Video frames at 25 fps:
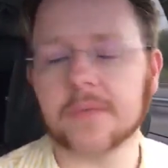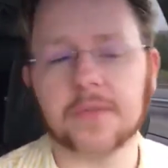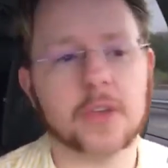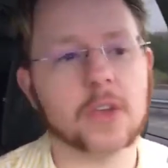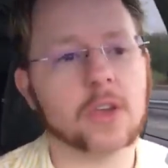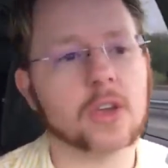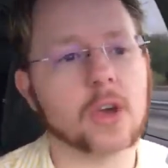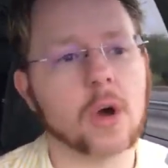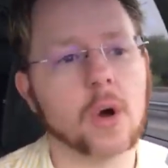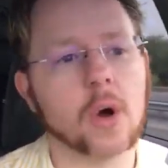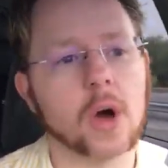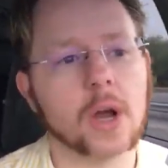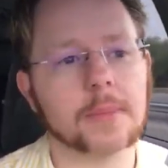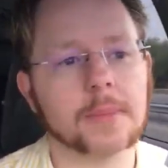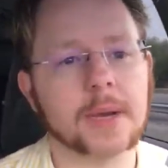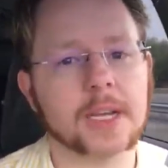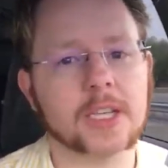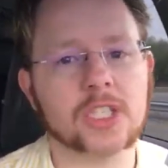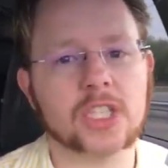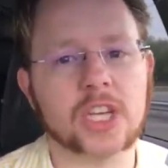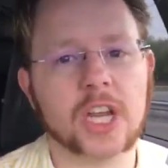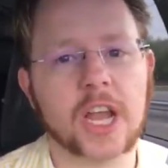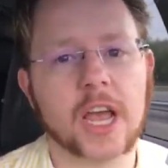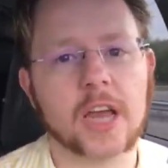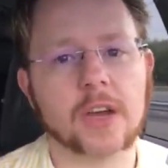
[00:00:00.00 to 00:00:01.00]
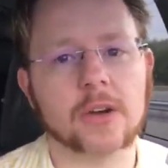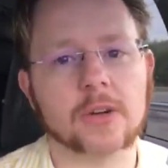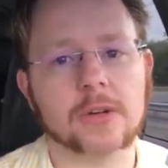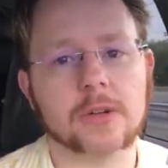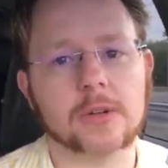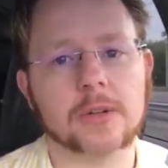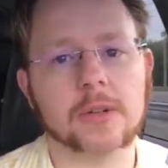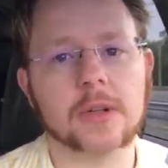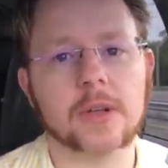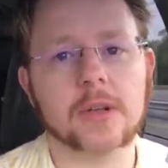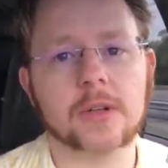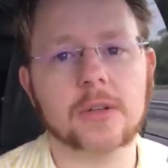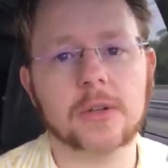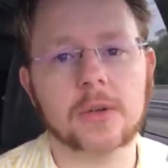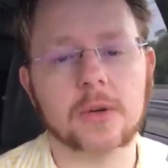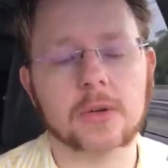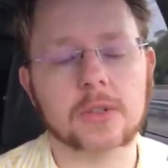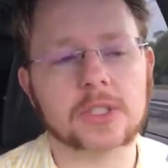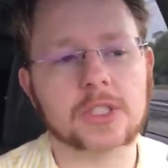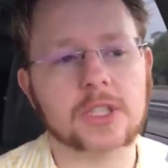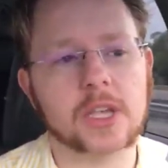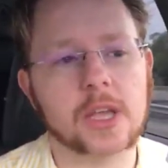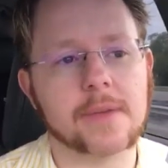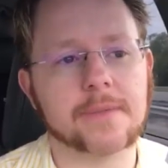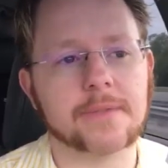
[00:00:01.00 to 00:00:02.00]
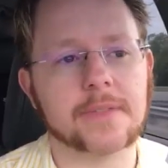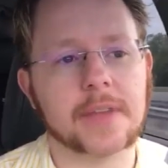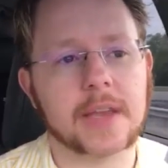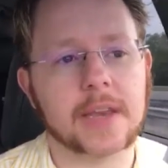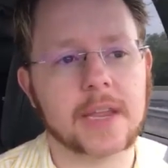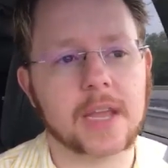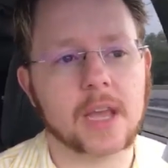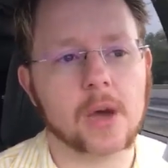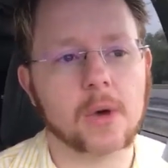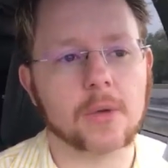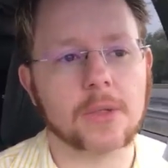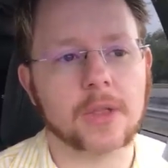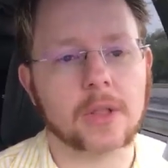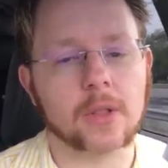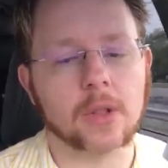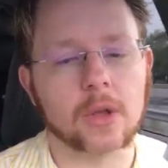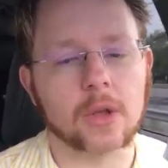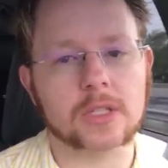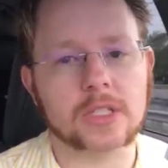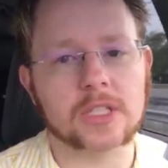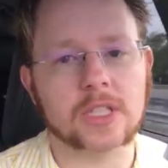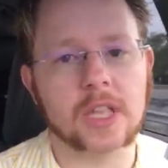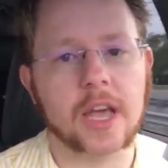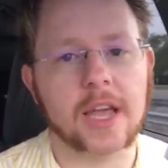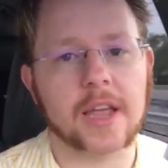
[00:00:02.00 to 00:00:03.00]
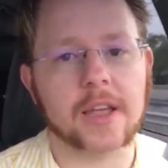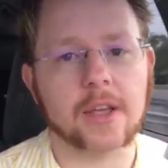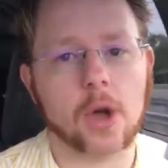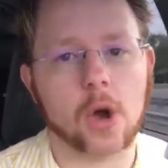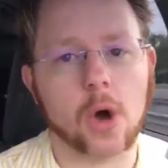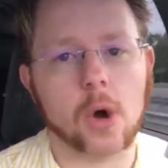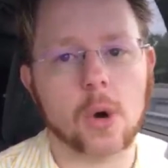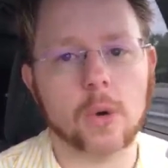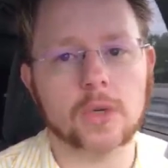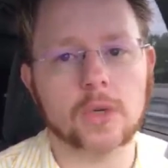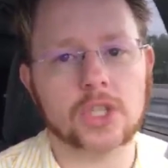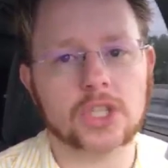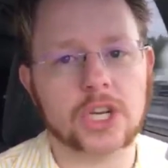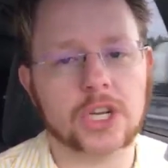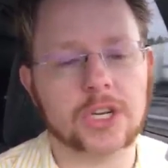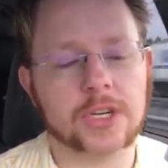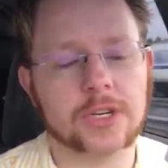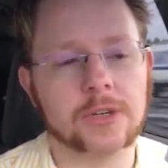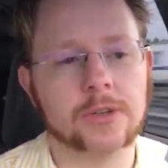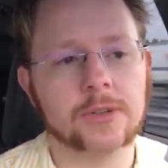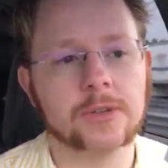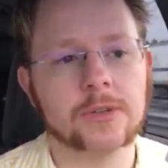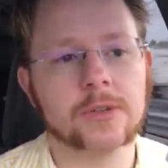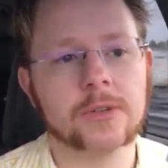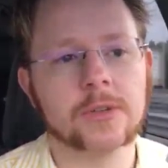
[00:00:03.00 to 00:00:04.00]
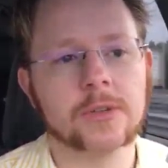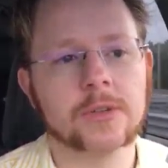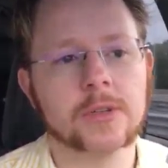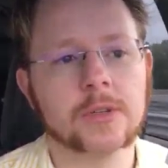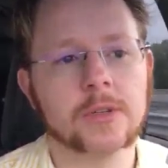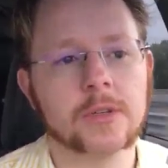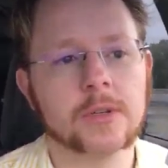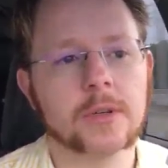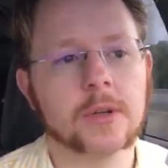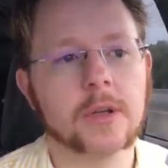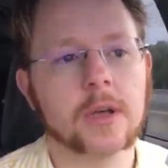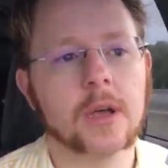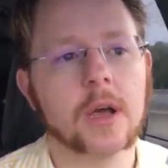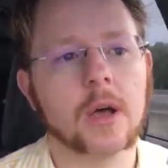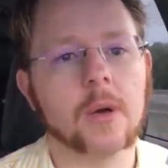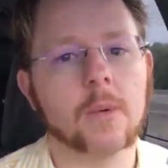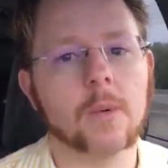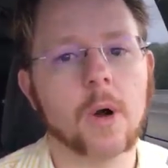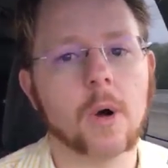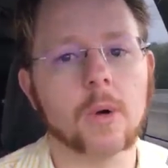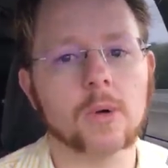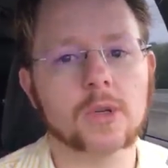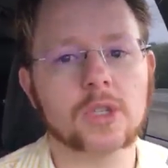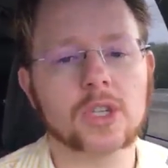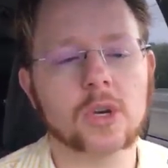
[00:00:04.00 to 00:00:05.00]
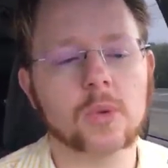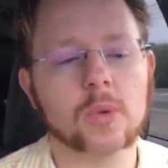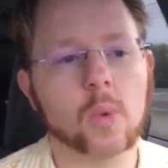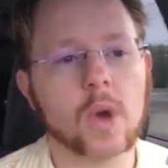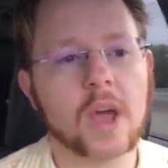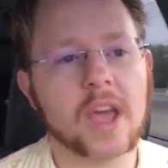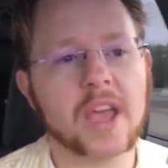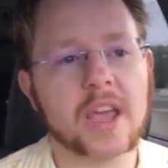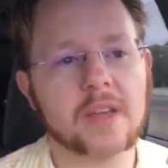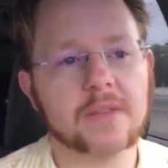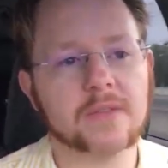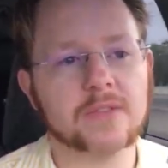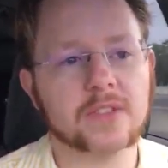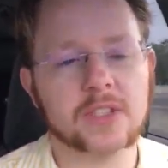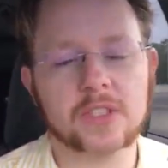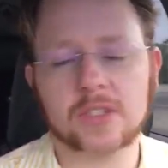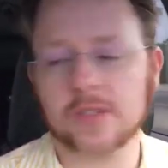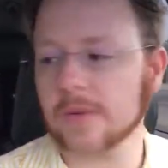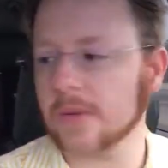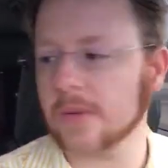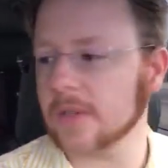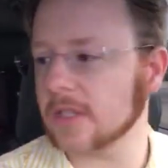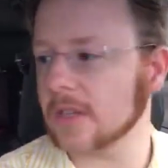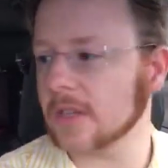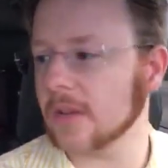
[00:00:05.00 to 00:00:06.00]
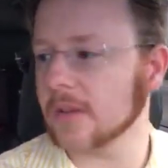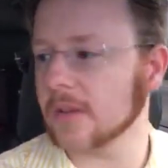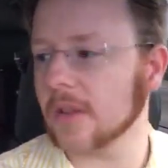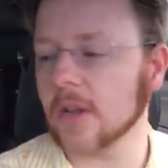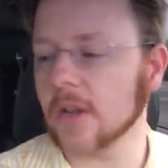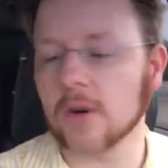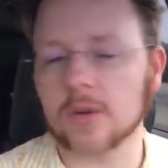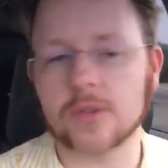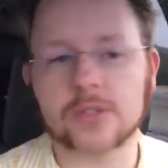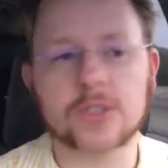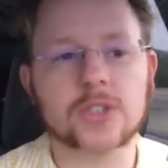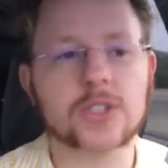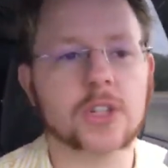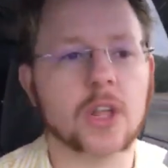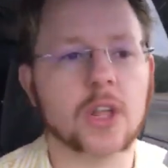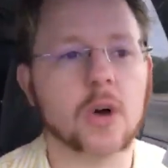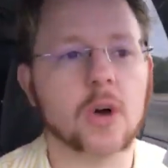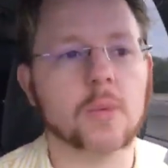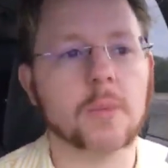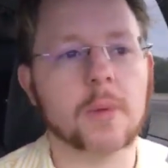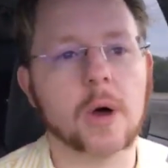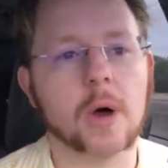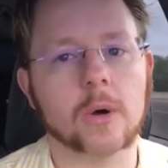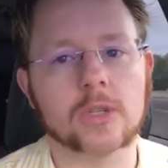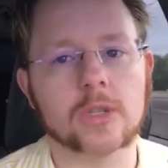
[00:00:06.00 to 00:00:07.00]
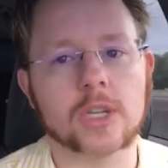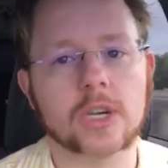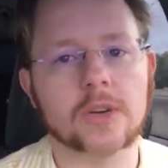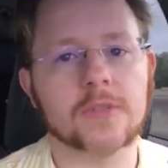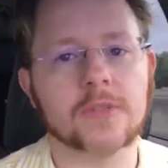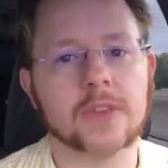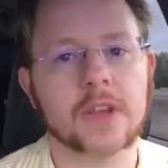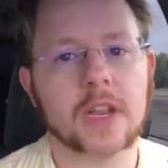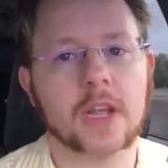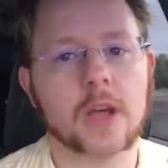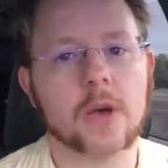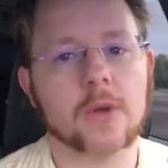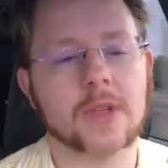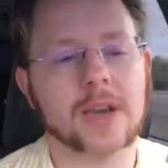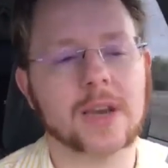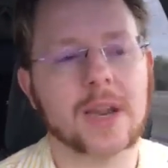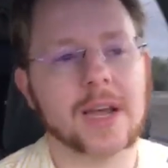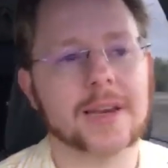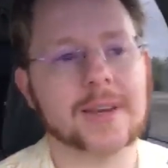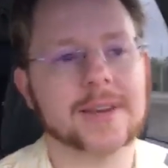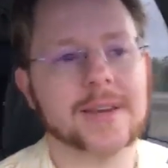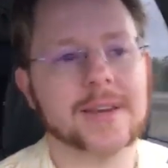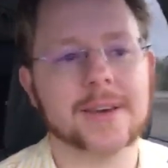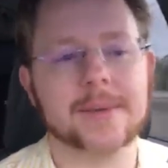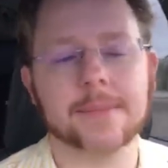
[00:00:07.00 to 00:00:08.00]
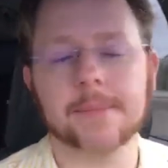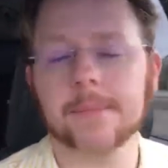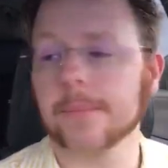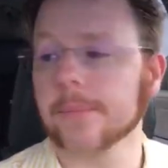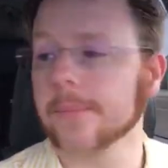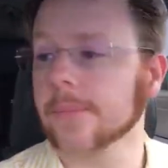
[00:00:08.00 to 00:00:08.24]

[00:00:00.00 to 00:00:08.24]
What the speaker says: If you go on my channel, you'll see a video that looks like ocean waves. It's a little slow motion video that I did.